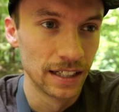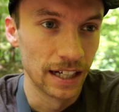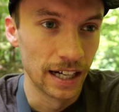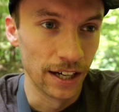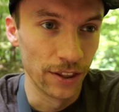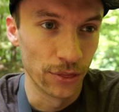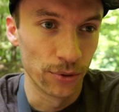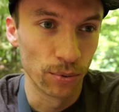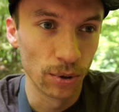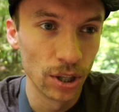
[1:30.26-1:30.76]
I
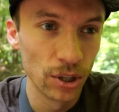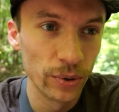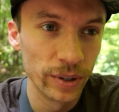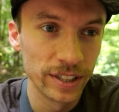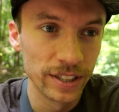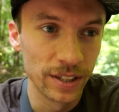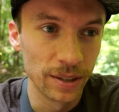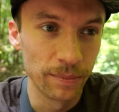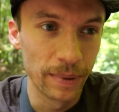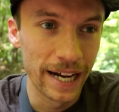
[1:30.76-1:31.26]
throw
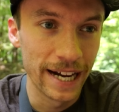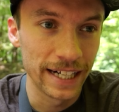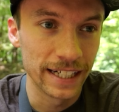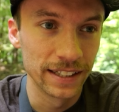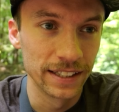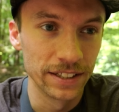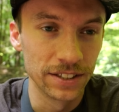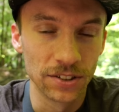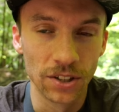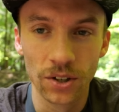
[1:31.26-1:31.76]
into the back
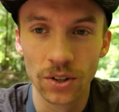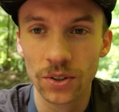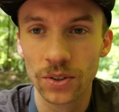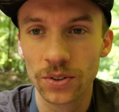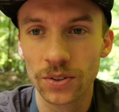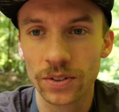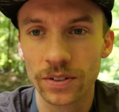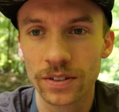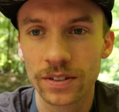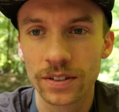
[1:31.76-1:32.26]
of this
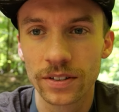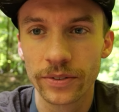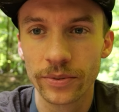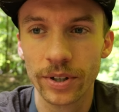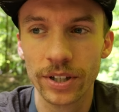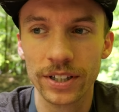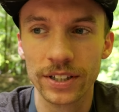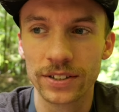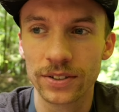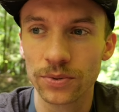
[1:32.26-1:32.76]
hole
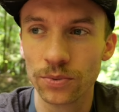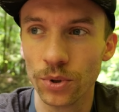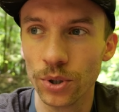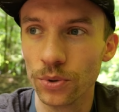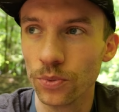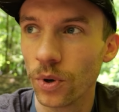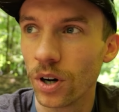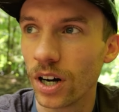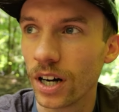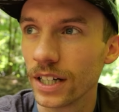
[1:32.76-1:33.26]
where this
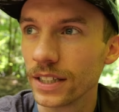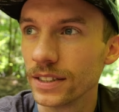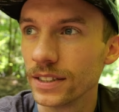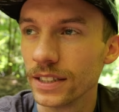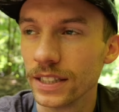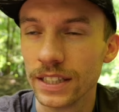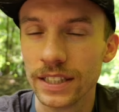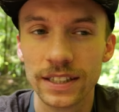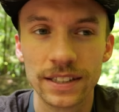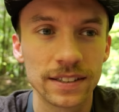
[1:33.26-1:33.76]
root wad
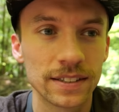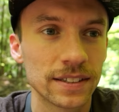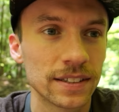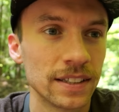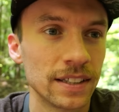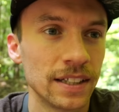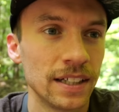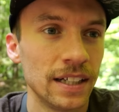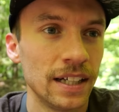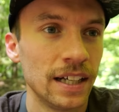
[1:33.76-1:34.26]
is,
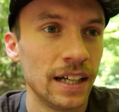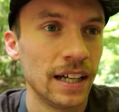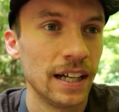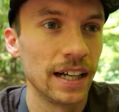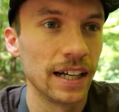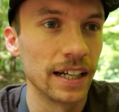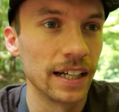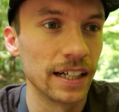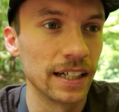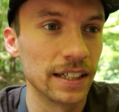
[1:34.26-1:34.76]

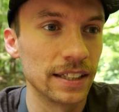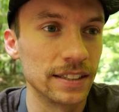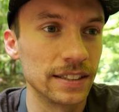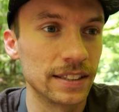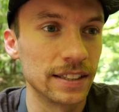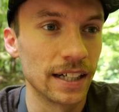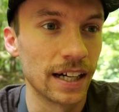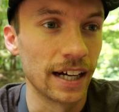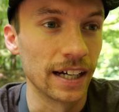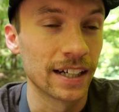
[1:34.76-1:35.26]

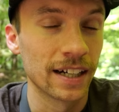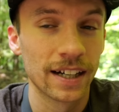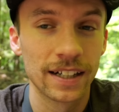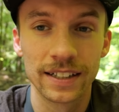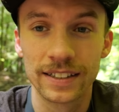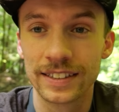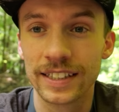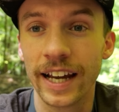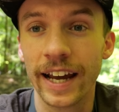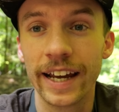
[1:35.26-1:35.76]
and I caught a
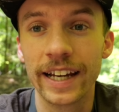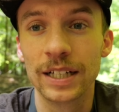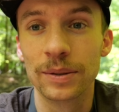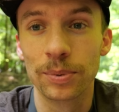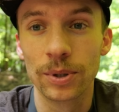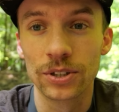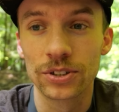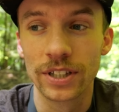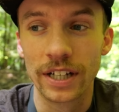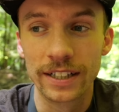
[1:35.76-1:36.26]
tank
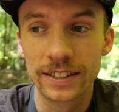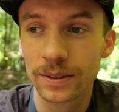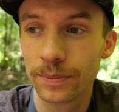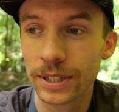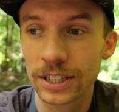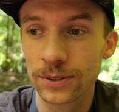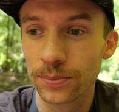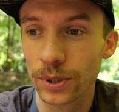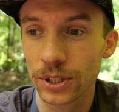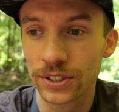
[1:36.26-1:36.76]
brook trout. That's the
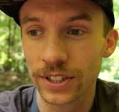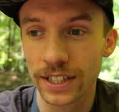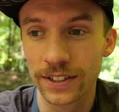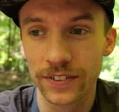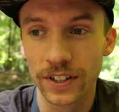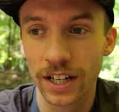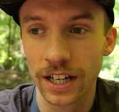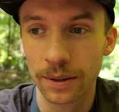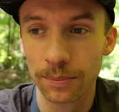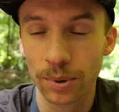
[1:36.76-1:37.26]
biggest brook trout
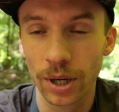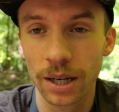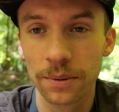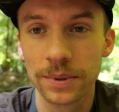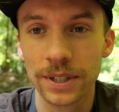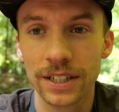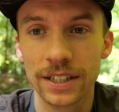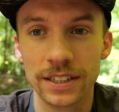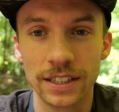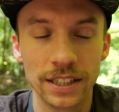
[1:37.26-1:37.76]
I've caught
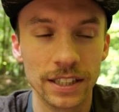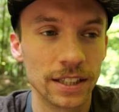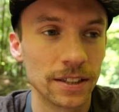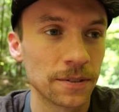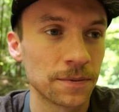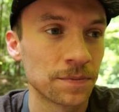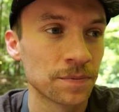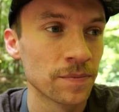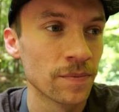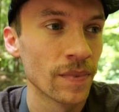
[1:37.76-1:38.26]
probably of the year,
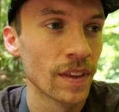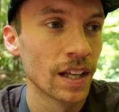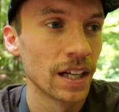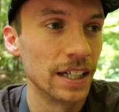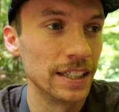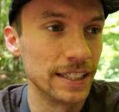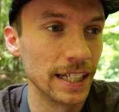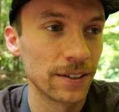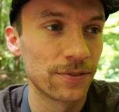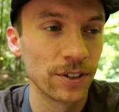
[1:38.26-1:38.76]

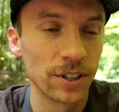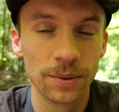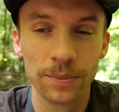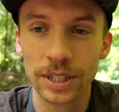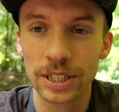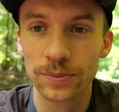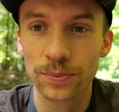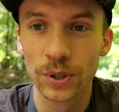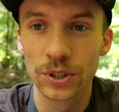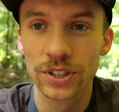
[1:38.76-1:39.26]
and definitely the
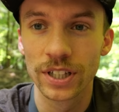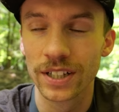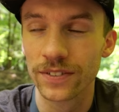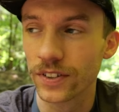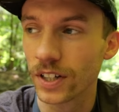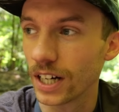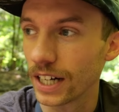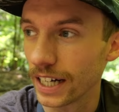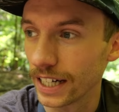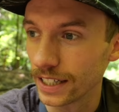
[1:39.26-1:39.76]
biggest brook trout I've
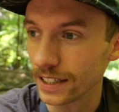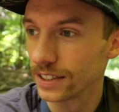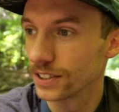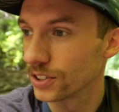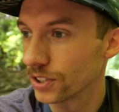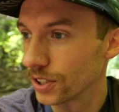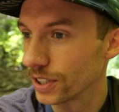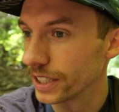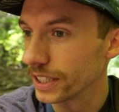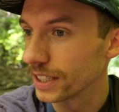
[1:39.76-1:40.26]
caught out of this
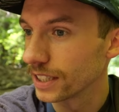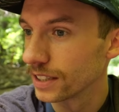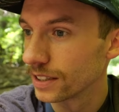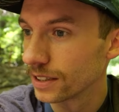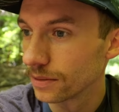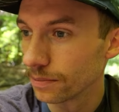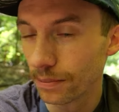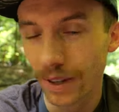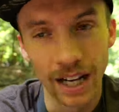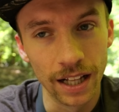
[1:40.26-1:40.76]
creek
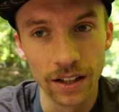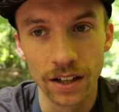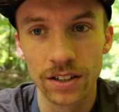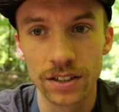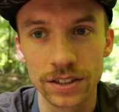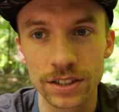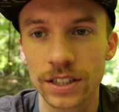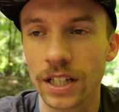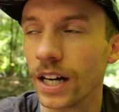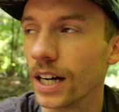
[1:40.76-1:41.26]
by a
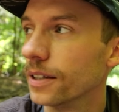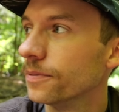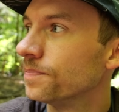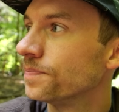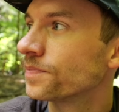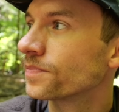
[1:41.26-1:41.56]
long shot.